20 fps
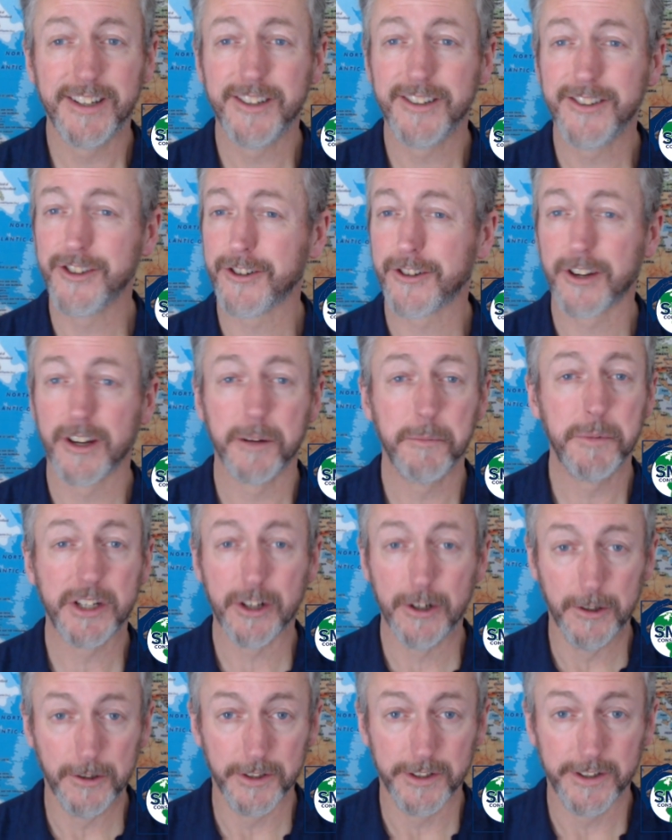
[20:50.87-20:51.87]
you're going to be
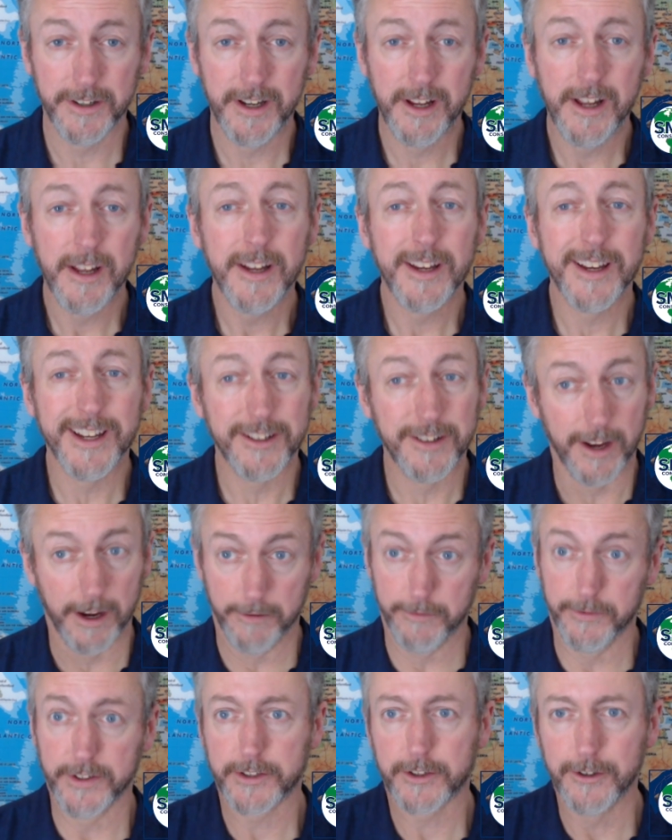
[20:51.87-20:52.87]
golden, and
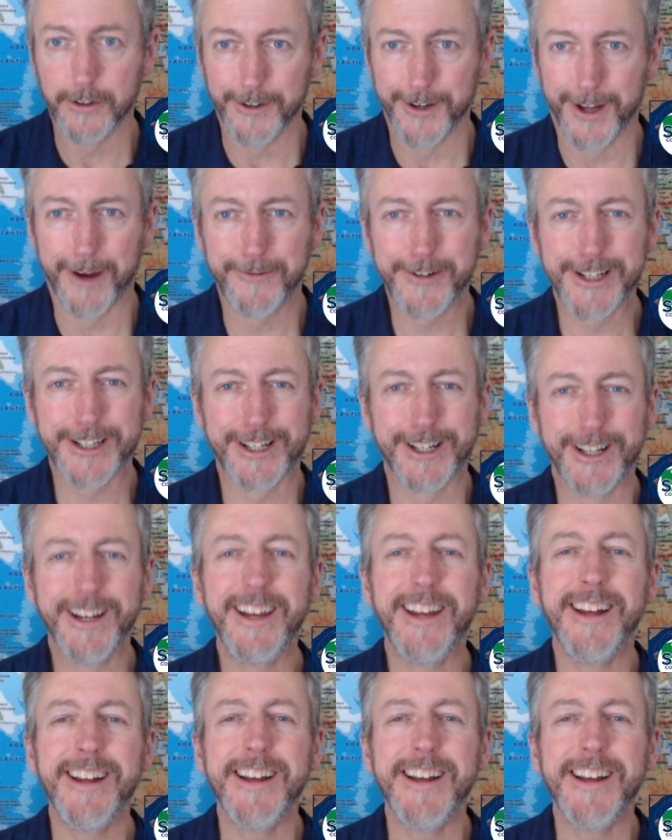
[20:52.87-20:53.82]
if it's good, obviously,